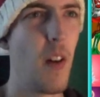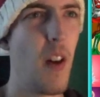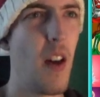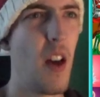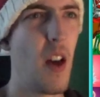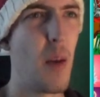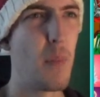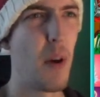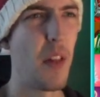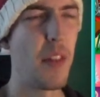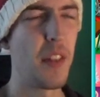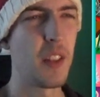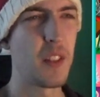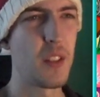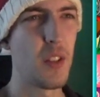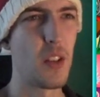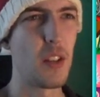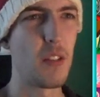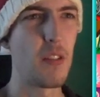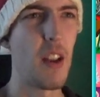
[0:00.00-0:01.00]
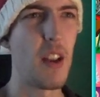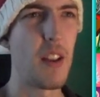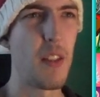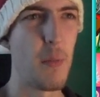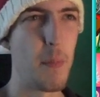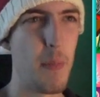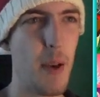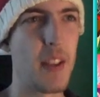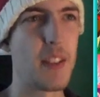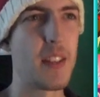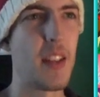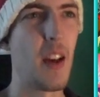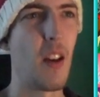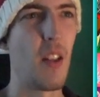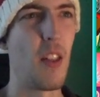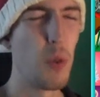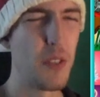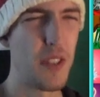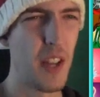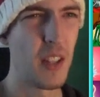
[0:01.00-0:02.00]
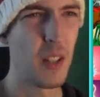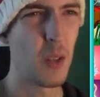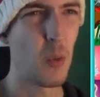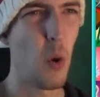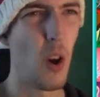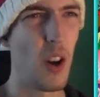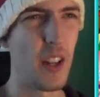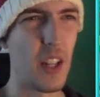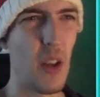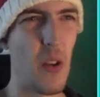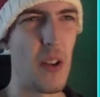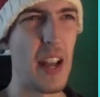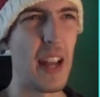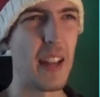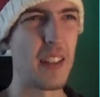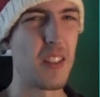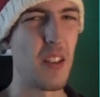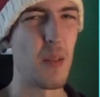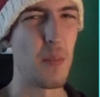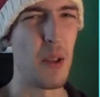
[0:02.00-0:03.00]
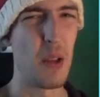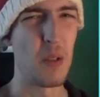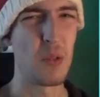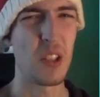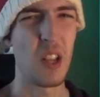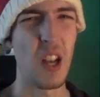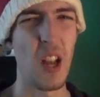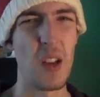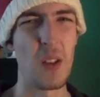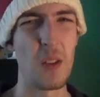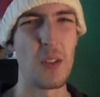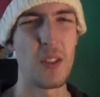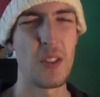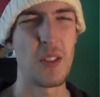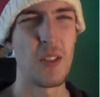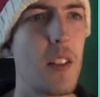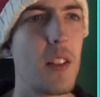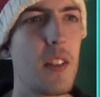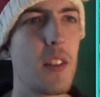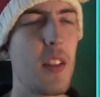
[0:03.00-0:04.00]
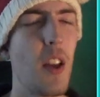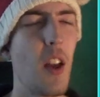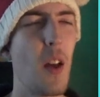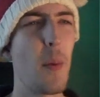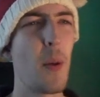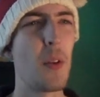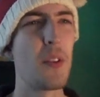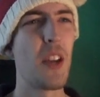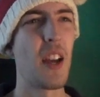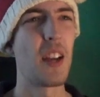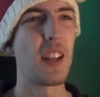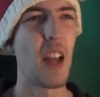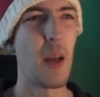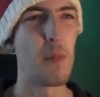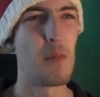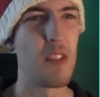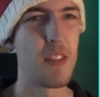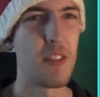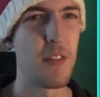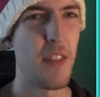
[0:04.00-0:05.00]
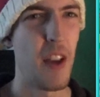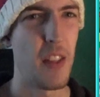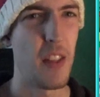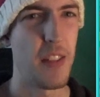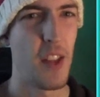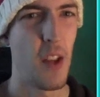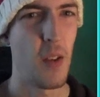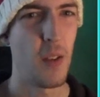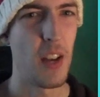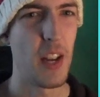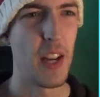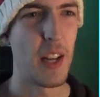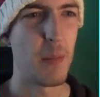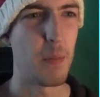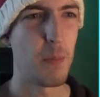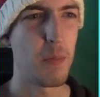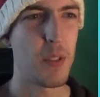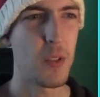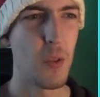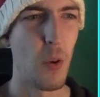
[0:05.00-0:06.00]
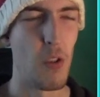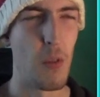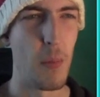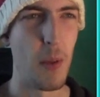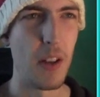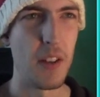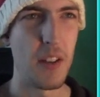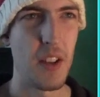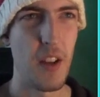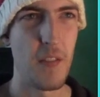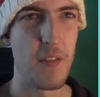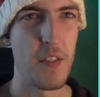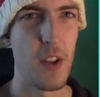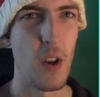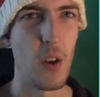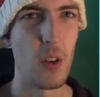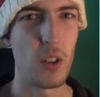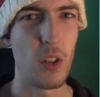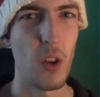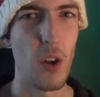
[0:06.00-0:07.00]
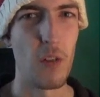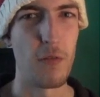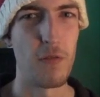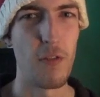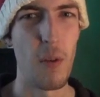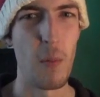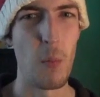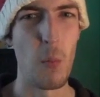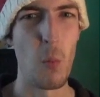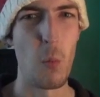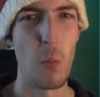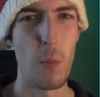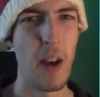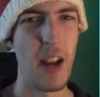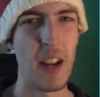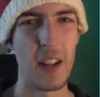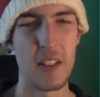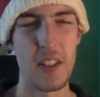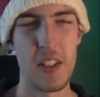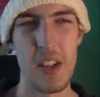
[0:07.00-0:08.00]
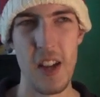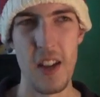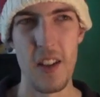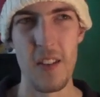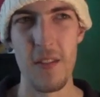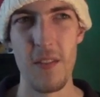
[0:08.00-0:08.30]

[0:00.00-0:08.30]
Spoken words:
But I think Sonic Grenade is the best out of them. Didn't quite go in excellent, but it was close. Turbo Jackhammer is in fact the only store ability I've not got from packs yet.